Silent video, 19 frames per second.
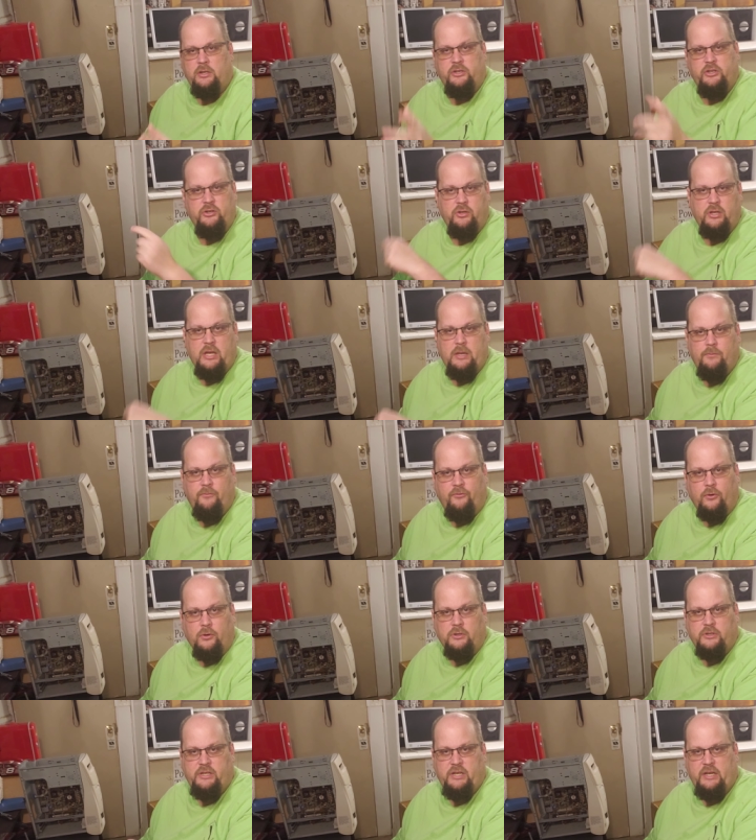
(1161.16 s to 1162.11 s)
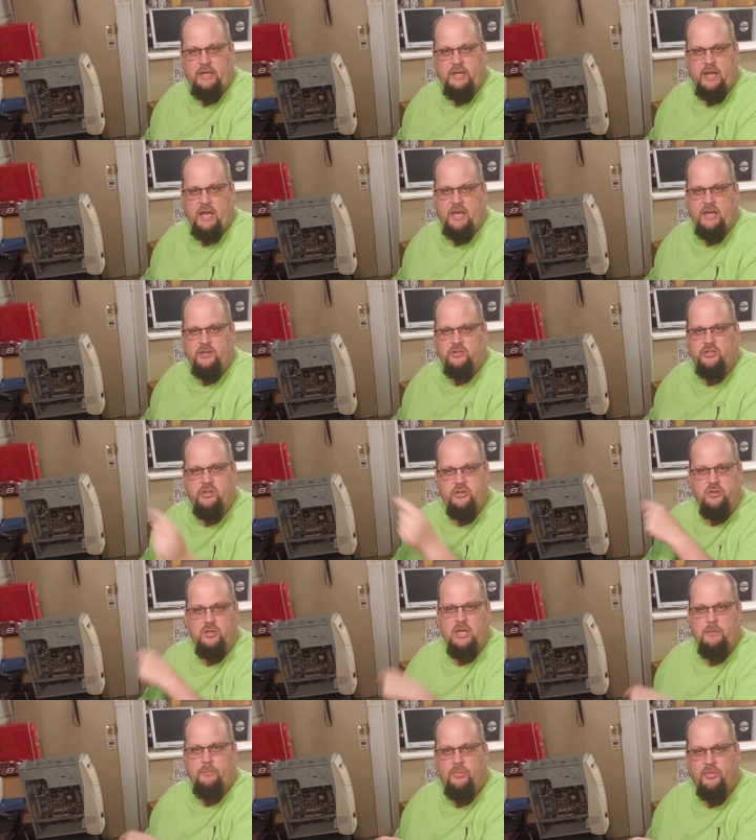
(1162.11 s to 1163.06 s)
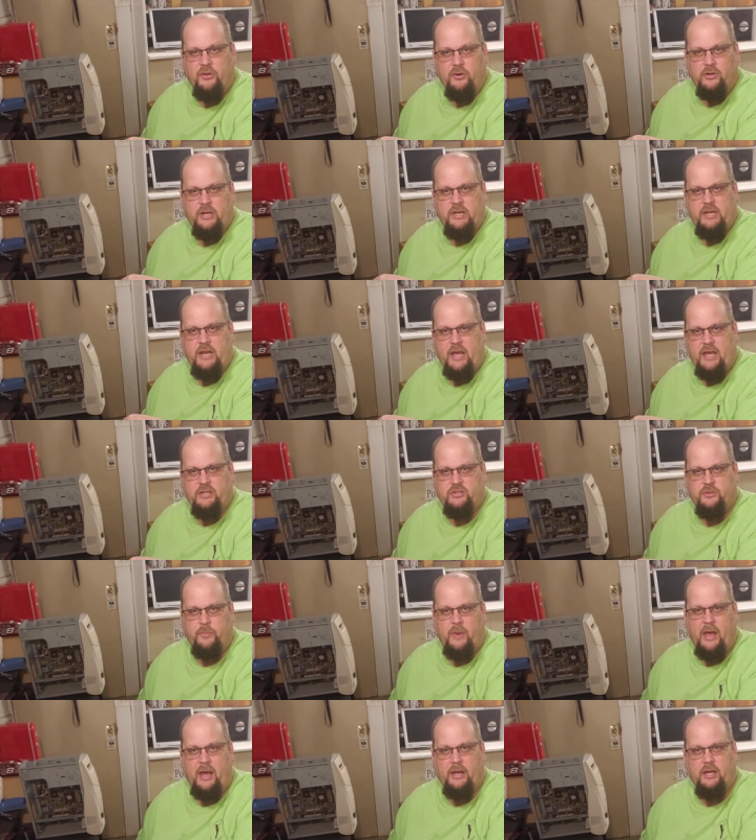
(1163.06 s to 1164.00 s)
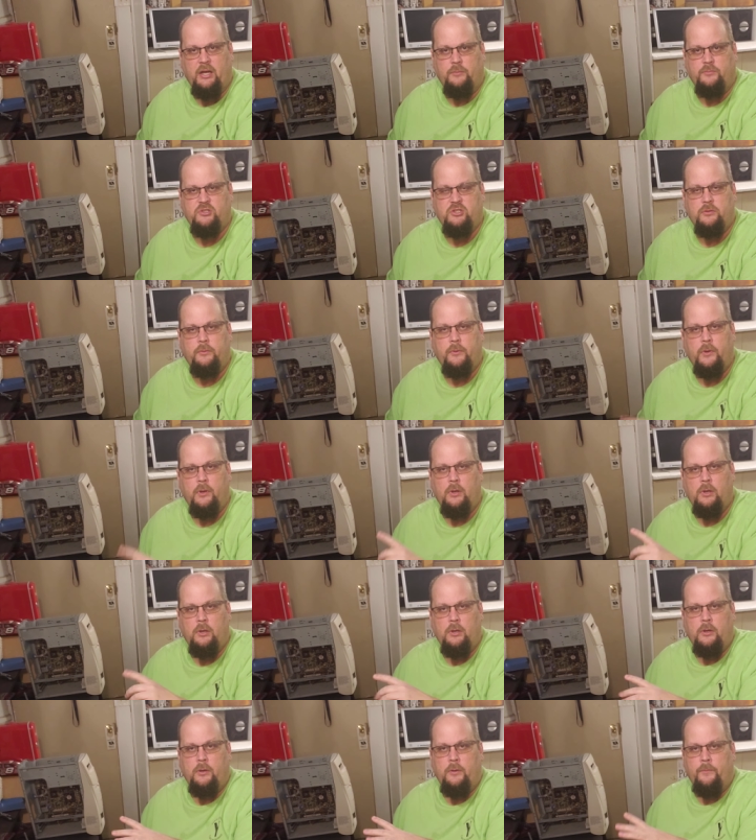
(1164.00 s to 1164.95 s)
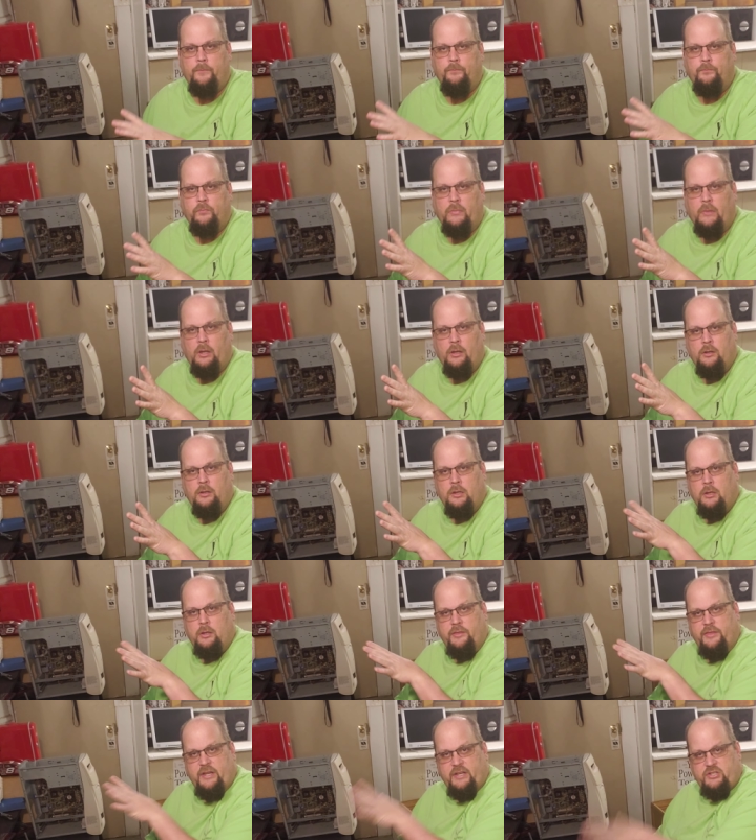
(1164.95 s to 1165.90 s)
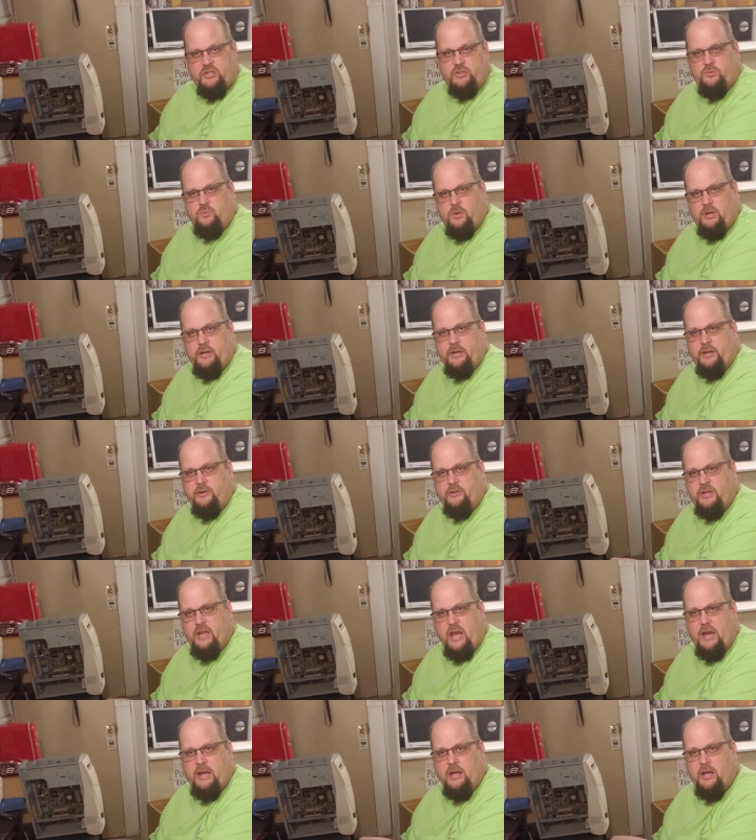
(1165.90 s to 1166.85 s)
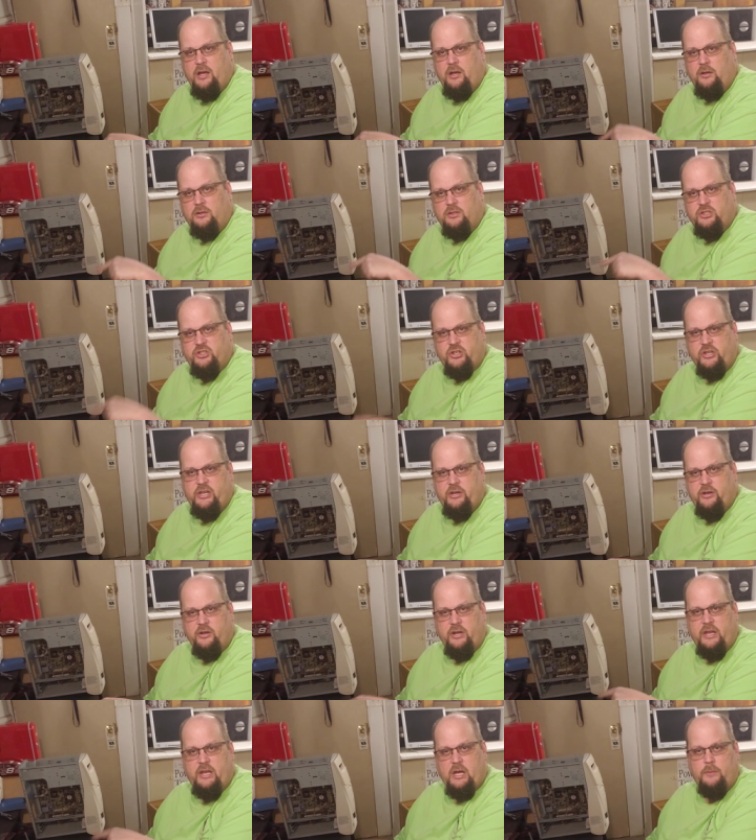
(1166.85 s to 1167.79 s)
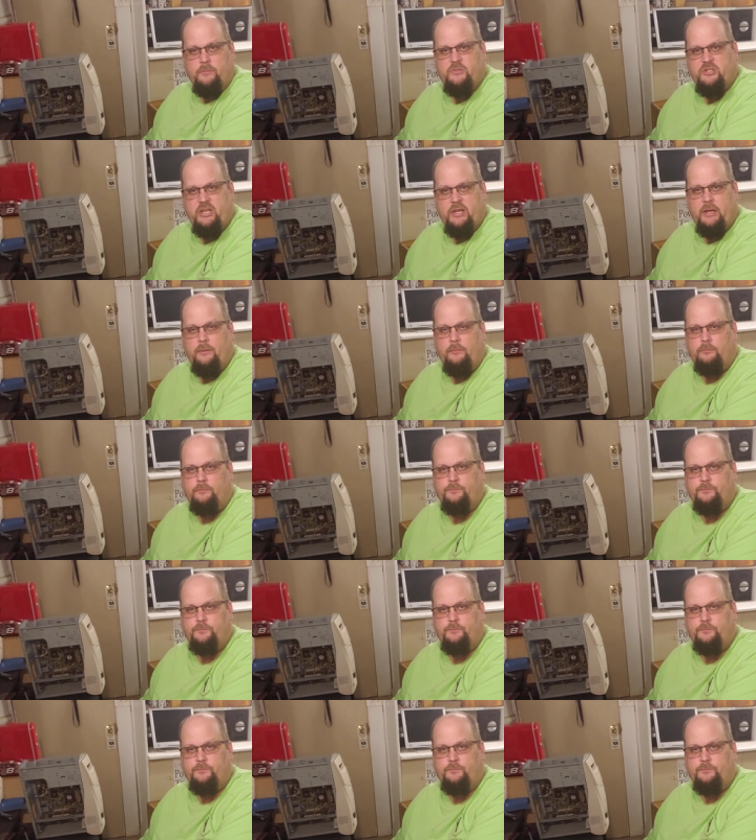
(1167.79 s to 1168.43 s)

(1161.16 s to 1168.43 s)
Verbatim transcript: Do you keep 14 days? Do you keep 30 days of backups? This is where your data security comes in.